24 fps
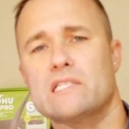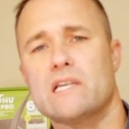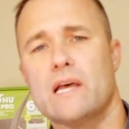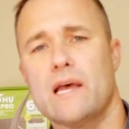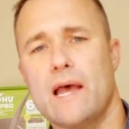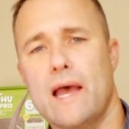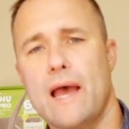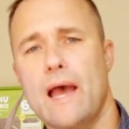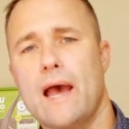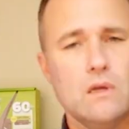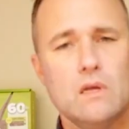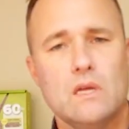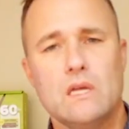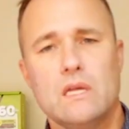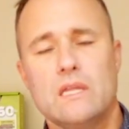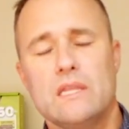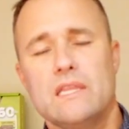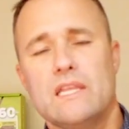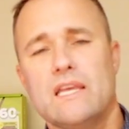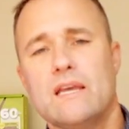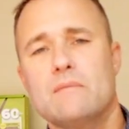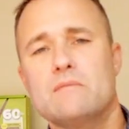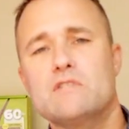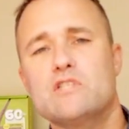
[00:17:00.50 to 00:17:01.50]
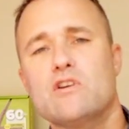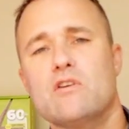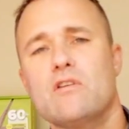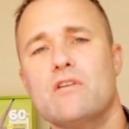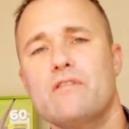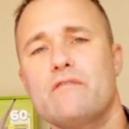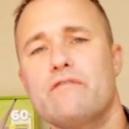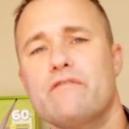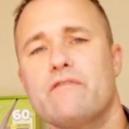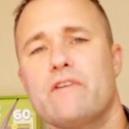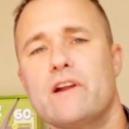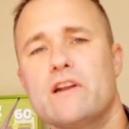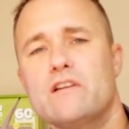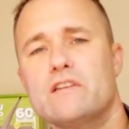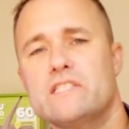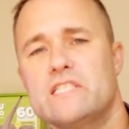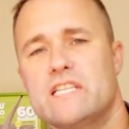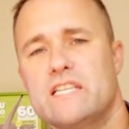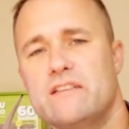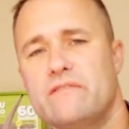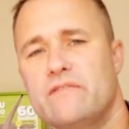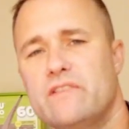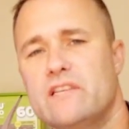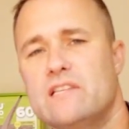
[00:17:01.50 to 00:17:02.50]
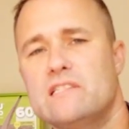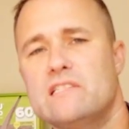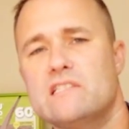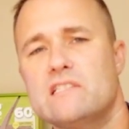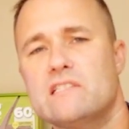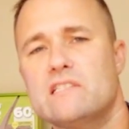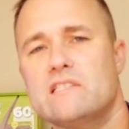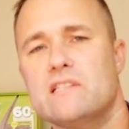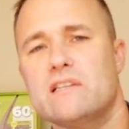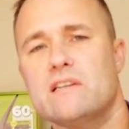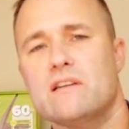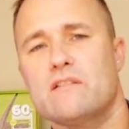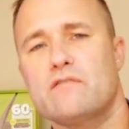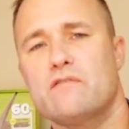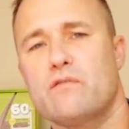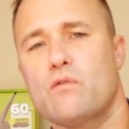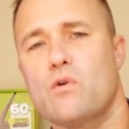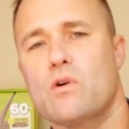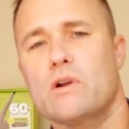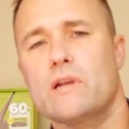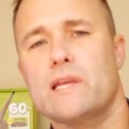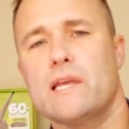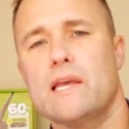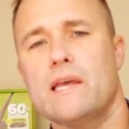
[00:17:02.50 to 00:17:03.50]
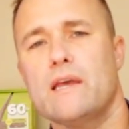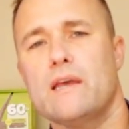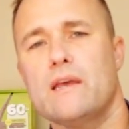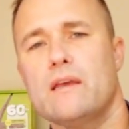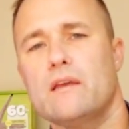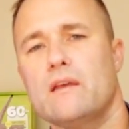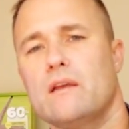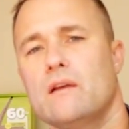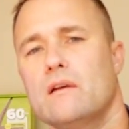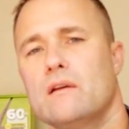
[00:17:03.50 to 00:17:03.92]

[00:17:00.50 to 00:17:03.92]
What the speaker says: app. The Amazon Fire TV Stick 4K